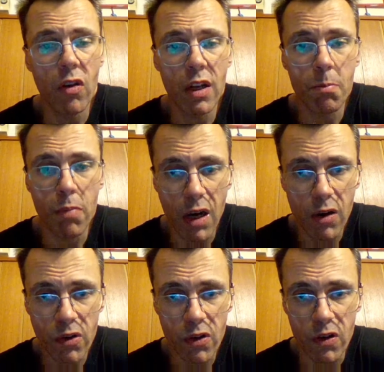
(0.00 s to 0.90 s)
only
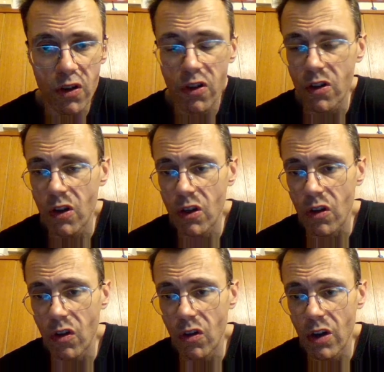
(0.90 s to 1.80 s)
browsers, not
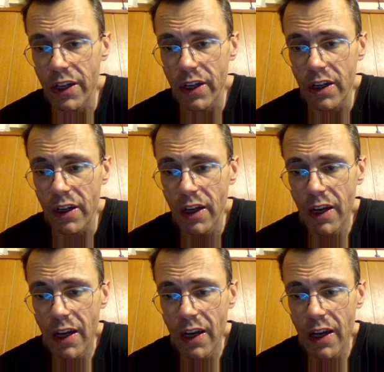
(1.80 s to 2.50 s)
only